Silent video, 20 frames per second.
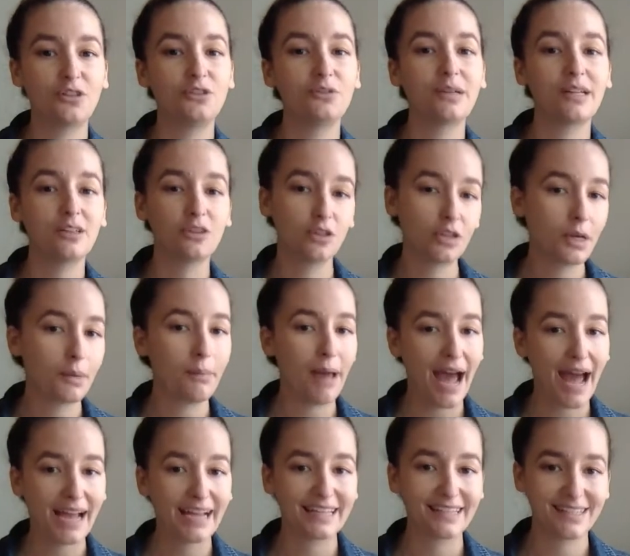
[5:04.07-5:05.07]
so you can look
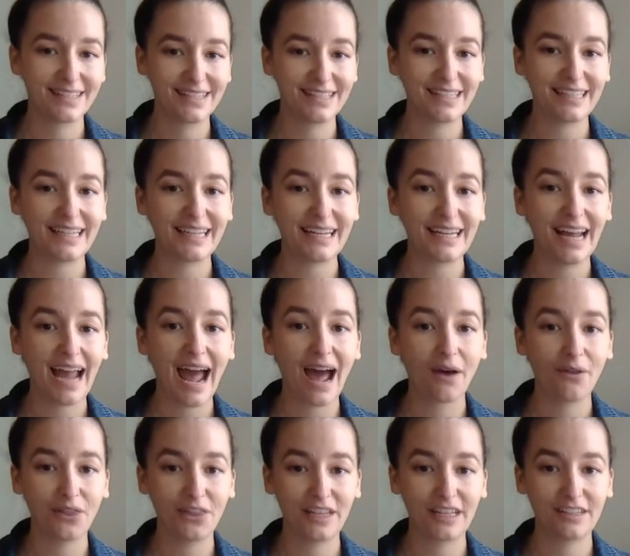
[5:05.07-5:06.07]
back and see
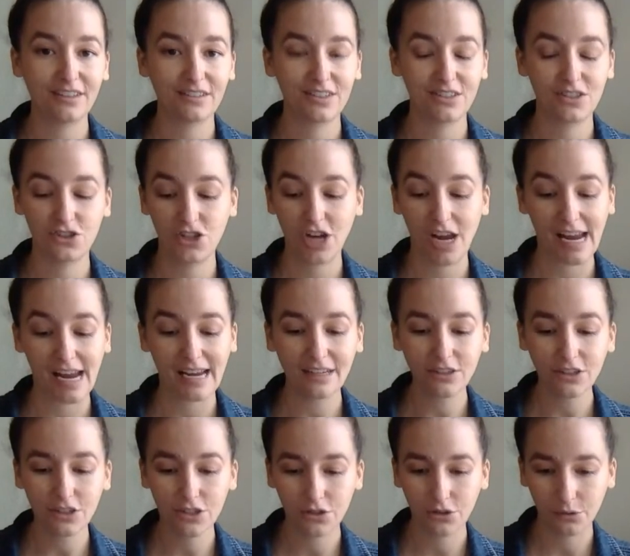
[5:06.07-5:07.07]
how things
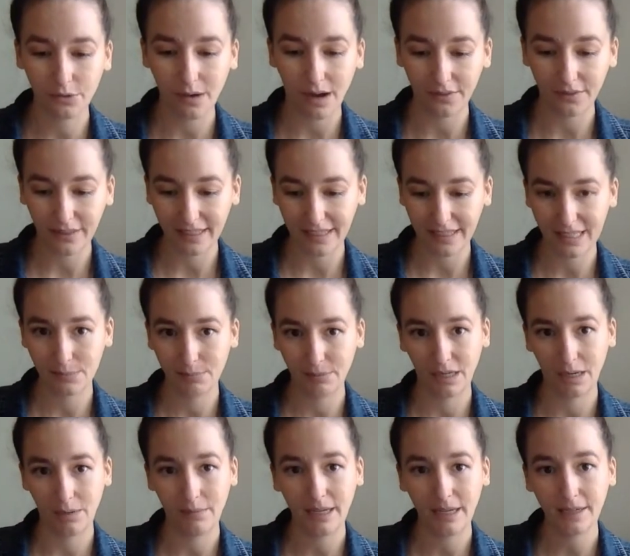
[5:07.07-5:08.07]
changed throughout the
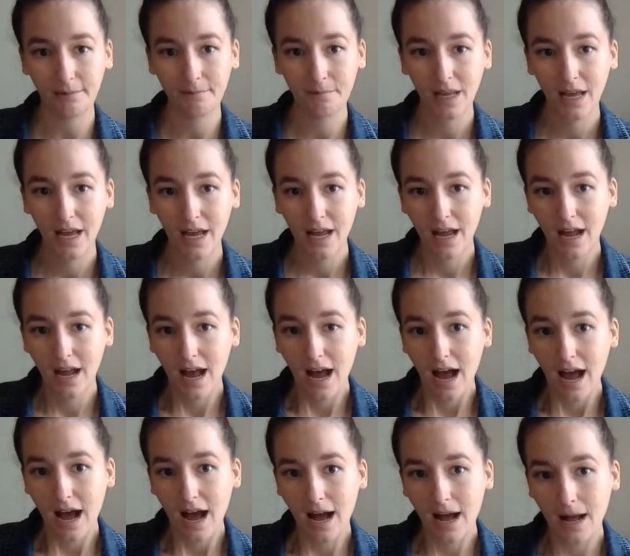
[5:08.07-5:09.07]
experiment.
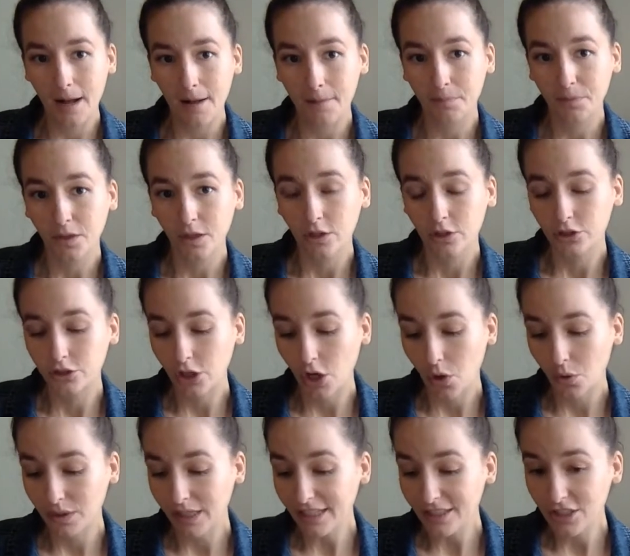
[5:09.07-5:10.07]

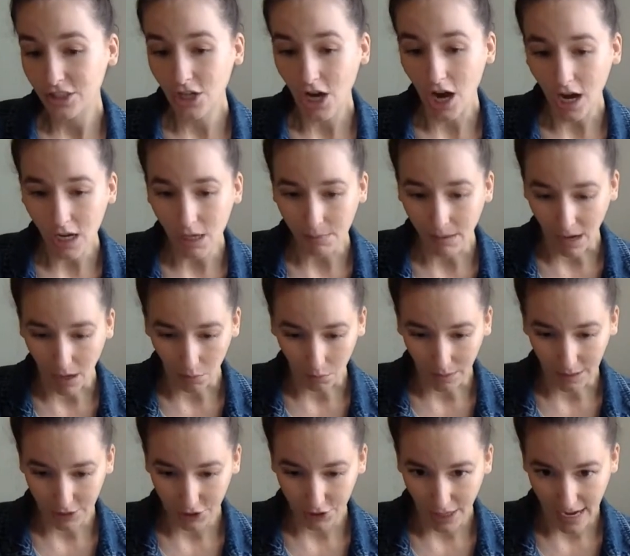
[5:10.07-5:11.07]
So let's talk about
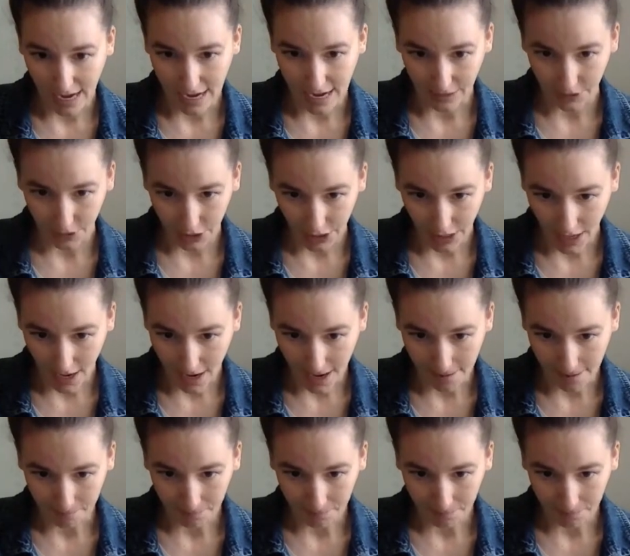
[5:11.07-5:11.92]
what changed.